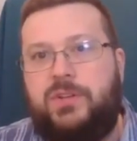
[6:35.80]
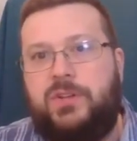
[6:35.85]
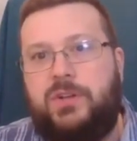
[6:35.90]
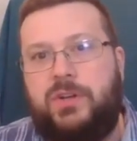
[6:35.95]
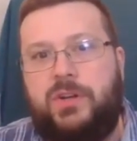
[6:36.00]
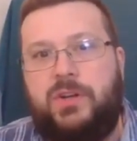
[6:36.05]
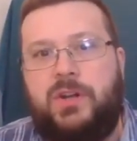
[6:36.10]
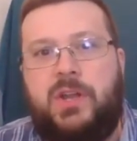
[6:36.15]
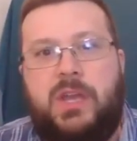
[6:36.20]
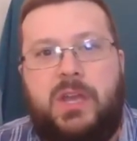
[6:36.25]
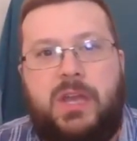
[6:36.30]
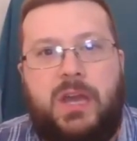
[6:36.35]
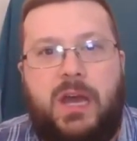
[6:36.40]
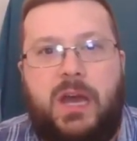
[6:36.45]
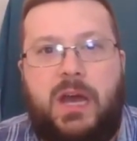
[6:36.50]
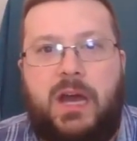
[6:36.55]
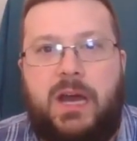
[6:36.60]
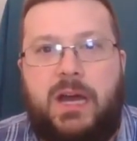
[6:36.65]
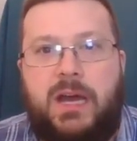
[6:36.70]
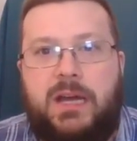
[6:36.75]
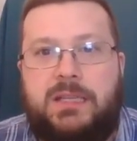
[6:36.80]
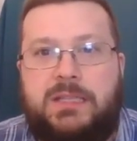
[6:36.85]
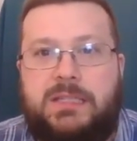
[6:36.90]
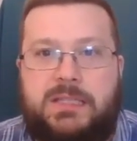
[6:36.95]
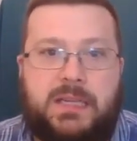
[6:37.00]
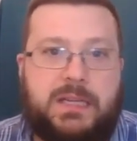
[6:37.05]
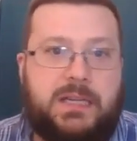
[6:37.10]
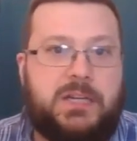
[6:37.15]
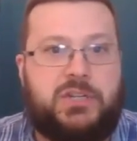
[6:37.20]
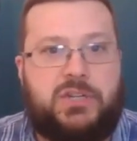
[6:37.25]
your
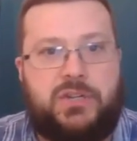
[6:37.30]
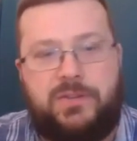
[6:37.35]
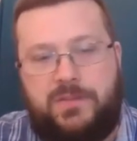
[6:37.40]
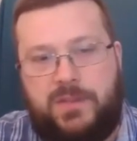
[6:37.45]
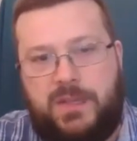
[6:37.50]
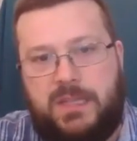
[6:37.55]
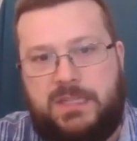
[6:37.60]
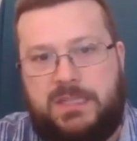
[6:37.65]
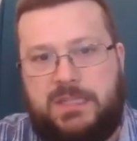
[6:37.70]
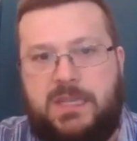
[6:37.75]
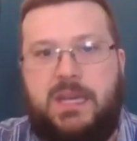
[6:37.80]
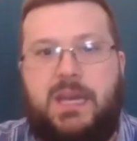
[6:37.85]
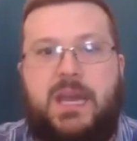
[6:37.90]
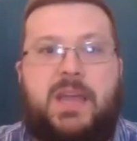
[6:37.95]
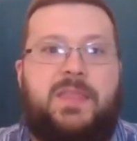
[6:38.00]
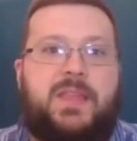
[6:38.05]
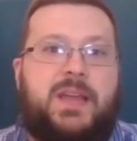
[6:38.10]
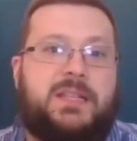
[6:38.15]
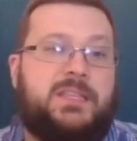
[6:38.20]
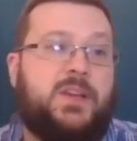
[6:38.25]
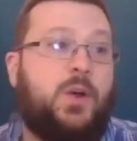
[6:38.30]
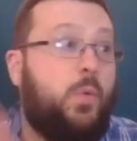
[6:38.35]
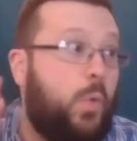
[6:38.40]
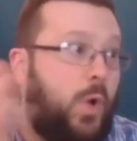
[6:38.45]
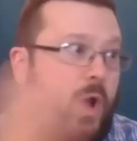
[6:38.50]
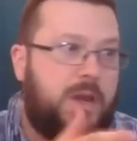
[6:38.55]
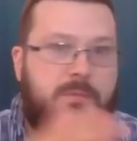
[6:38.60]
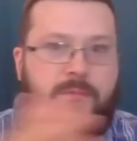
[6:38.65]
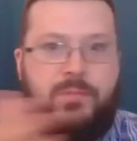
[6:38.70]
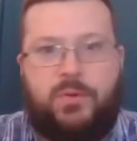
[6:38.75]
Signature Visa, and that's a
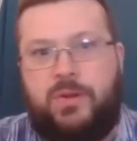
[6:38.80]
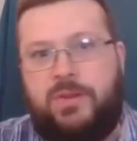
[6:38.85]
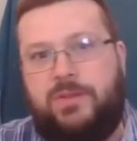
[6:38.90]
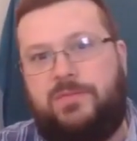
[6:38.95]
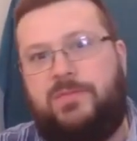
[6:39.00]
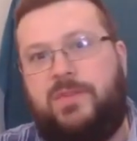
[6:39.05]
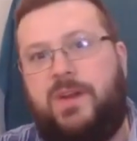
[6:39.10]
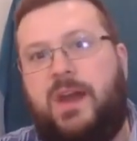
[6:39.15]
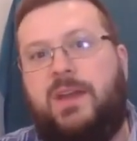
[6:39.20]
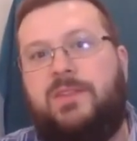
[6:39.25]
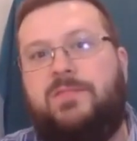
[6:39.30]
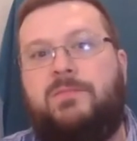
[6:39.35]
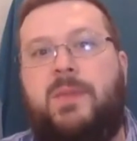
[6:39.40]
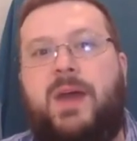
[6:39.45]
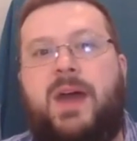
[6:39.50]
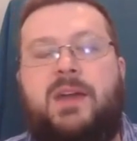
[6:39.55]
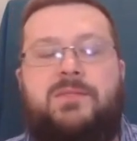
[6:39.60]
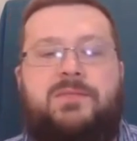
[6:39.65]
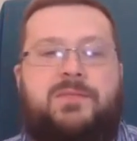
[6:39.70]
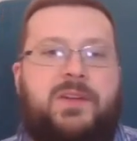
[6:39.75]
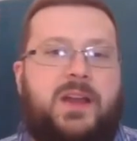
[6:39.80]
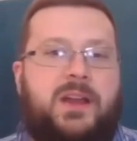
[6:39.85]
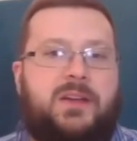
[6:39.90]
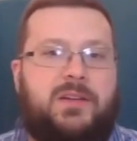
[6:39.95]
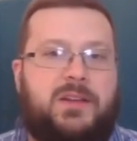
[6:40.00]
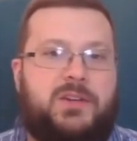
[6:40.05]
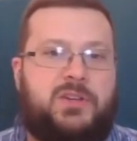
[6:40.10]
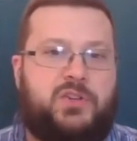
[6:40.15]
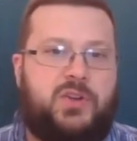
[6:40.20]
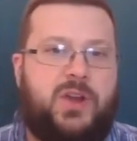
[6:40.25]
1.5 modifier
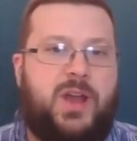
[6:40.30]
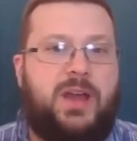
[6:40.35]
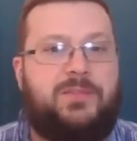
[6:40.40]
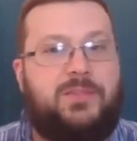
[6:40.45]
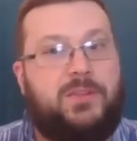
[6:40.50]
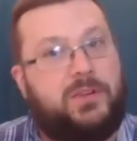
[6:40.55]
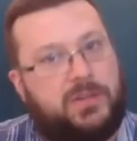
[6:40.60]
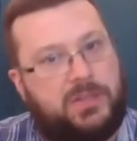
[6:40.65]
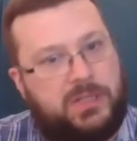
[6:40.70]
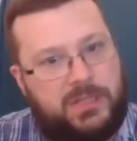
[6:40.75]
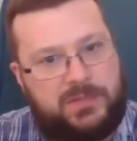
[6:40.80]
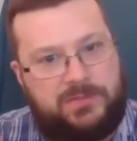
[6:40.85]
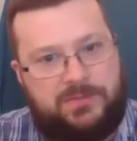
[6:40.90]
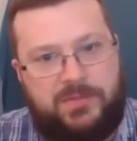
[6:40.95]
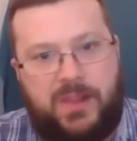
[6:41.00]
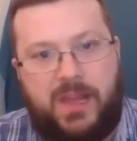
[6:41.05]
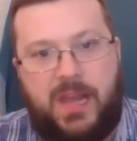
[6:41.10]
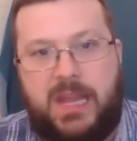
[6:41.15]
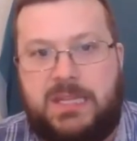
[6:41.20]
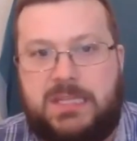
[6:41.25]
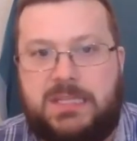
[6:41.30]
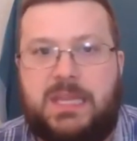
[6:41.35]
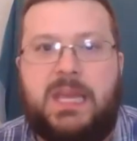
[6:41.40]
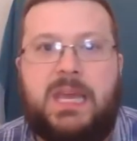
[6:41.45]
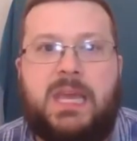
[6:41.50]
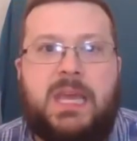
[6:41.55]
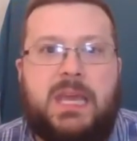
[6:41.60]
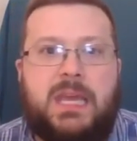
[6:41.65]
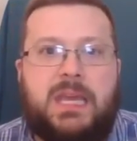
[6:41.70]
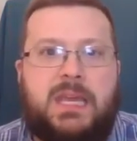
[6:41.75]
on travel, or at least flights,
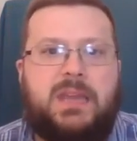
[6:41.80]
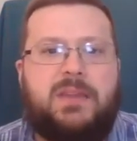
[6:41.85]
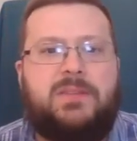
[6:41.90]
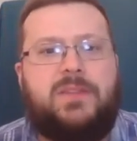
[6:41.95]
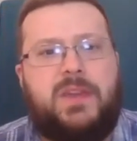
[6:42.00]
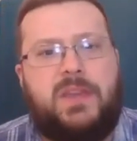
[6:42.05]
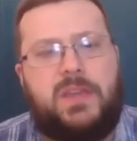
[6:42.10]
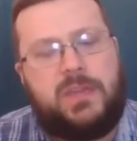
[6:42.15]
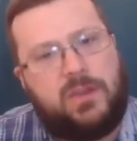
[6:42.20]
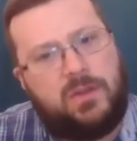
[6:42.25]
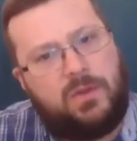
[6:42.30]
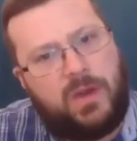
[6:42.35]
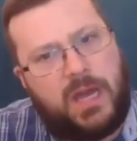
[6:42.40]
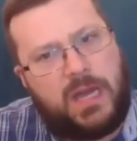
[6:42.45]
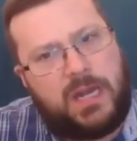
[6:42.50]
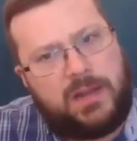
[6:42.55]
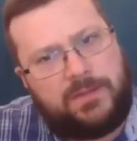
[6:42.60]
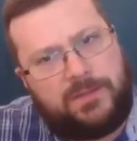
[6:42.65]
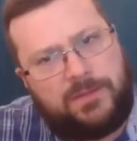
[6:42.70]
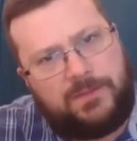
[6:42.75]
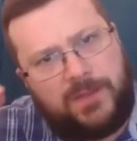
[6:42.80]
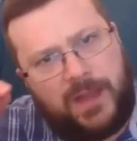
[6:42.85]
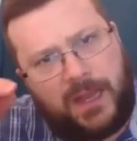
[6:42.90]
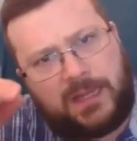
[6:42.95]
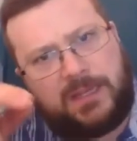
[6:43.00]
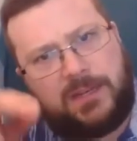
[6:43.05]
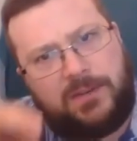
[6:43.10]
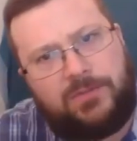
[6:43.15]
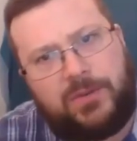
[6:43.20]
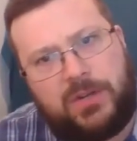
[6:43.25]
giving you an
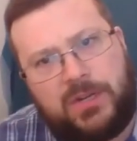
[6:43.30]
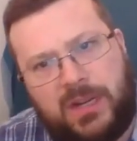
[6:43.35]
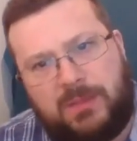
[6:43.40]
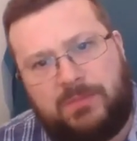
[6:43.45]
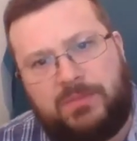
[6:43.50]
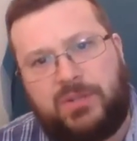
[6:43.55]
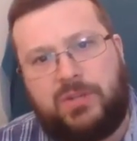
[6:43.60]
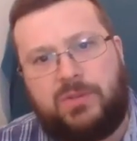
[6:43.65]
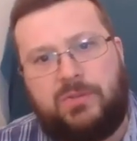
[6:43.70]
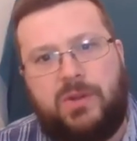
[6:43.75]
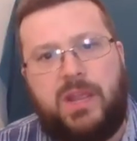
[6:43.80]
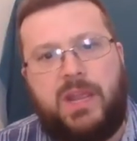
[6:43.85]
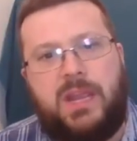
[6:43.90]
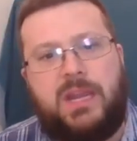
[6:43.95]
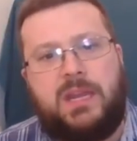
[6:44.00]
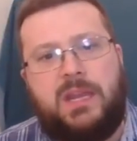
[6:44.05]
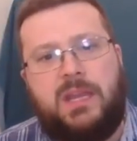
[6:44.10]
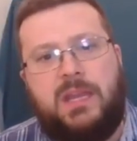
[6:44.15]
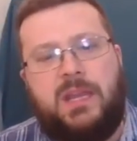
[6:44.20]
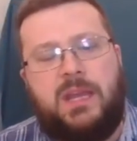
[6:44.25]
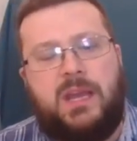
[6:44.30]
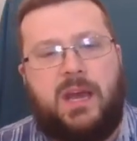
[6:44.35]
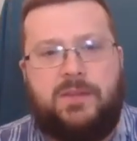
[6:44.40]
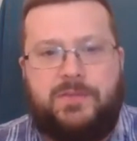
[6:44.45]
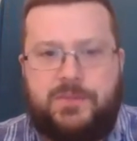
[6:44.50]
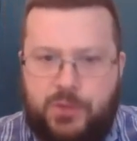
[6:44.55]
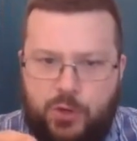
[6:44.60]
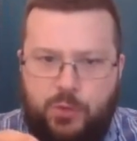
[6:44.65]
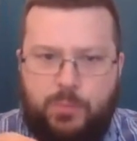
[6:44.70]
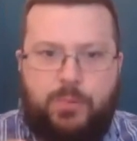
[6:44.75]
effective redemption rate
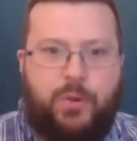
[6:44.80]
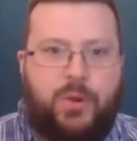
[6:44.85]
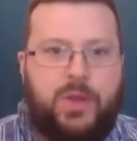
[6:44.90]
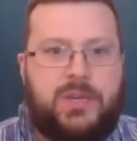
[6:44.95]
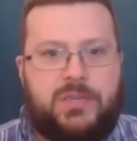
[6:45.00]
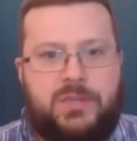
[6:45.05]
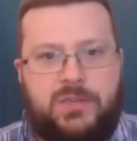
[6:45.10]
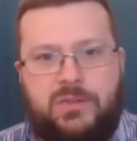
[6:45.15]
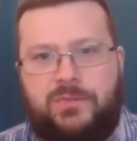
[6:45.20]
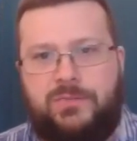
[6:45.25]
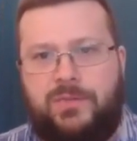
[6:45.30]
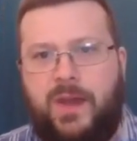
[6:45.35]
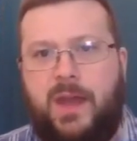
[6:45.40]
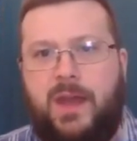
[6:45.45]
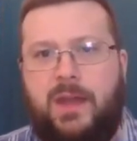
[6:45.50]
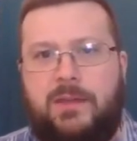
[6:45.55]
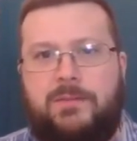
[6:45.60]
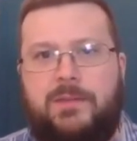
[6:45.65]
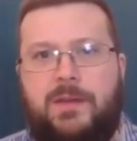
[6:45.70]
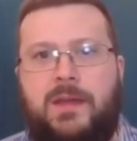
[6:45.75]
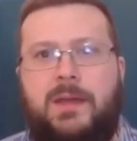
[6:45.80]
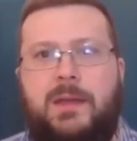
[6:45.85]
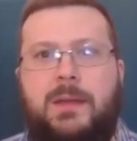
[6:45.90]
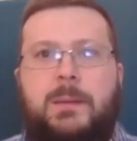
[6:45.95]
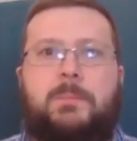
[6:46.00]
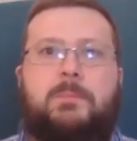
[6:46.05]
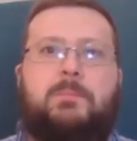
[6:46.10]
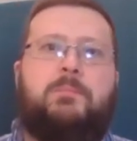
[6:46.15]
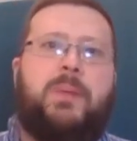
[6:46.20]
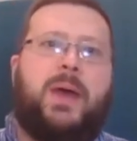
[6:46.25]
of 2.25.
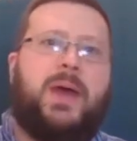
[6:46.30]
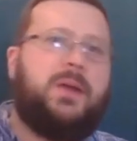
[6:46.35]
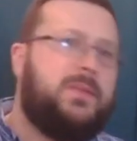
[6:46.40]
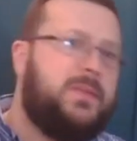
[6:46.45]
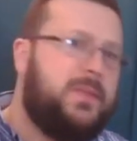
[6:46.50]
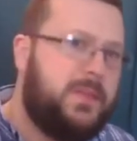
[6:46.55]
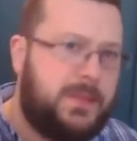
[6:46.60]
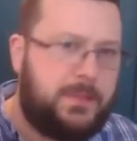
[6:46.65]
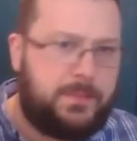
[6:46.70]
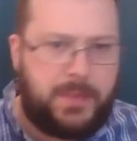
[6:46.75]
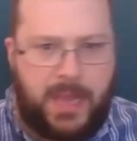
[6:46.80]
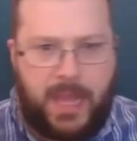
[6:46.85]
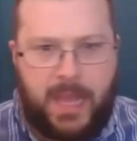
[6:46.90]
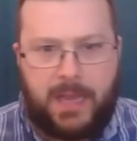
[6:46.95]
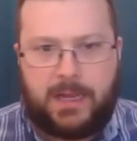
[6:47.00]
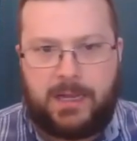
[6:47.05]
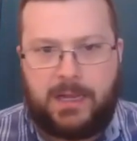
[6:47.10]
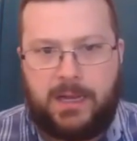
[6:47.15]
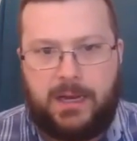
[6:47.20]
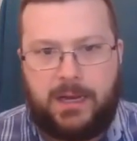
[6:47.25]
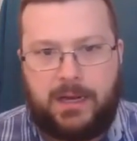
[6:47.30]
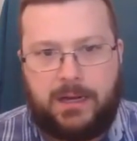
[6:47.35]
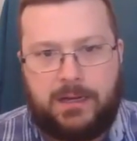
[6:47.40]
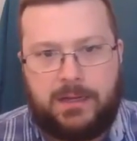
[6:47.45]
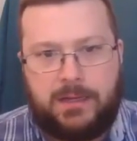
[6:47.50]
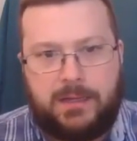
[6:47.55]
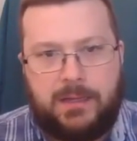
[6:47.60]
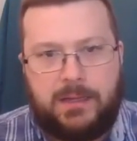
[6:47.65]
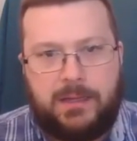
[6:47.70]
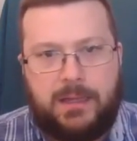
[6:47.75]
Better than the Black
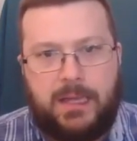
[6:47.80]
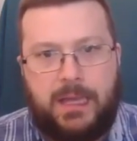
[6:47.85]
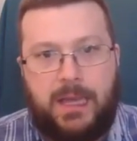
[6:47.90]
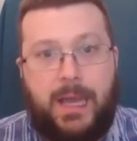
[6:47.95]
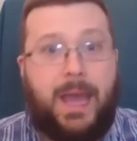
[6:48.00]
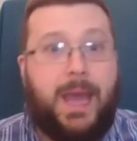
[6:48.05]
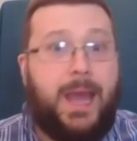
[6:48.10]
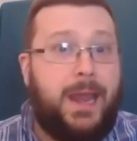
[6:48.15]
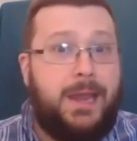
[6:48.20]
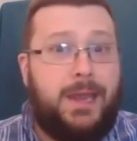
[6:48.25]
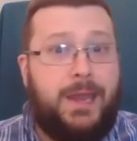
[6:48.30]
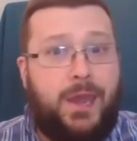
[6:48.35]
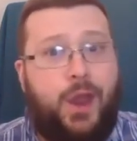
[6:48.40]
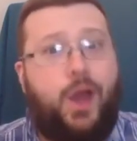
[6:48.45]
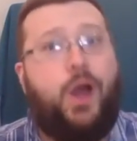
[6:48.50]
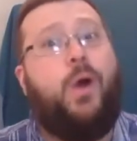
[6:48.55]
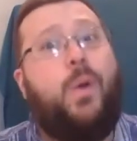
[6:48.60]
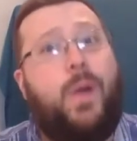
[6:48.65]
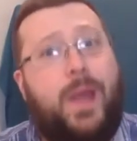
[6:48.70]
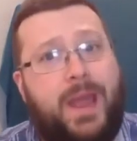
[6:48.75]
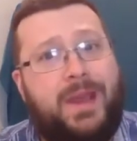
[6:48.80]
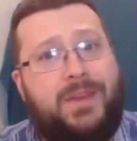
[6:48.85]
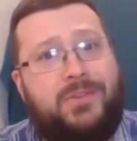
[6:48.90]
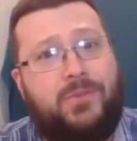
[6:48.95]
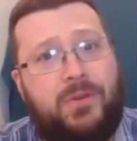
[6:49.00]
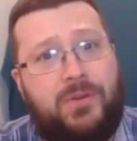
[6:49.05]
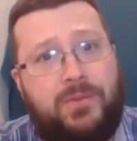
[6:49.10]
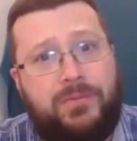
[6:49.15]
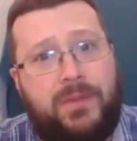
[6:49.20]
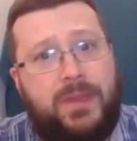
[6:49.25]
Card, and no
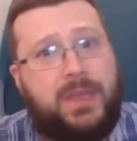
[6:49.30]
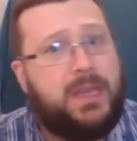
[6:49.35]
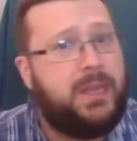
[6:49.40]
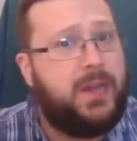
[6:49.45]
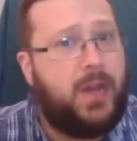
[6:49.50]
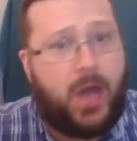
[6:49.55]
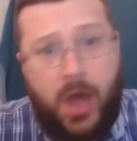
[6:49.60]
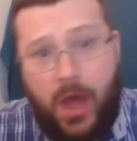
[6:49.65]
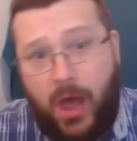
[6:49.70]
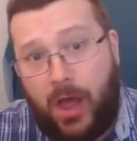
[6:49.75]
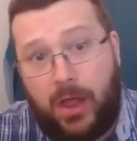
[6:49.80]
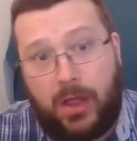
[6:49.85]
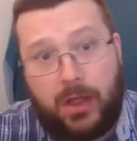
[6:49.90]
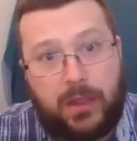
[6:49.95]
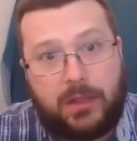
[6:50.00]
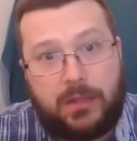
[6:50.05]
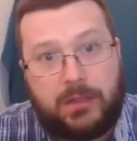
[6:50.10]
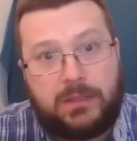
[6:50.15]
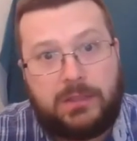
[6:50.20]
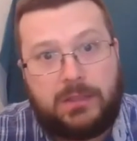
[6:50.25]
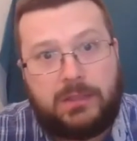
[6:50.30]
annual fee at all.